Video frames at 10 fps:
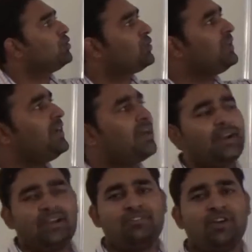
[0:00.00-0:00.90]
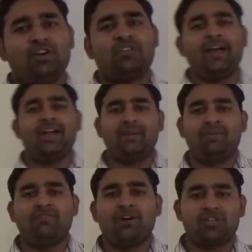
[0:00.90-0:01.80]
OER activity of
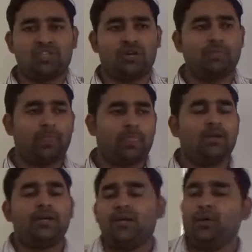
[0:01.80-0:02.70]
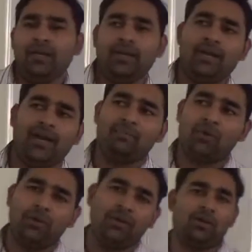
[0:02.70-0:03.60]
IITB workshop. Today I am
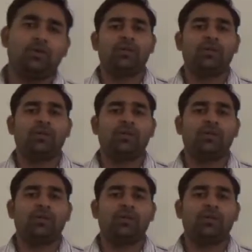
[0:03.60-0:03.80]
going to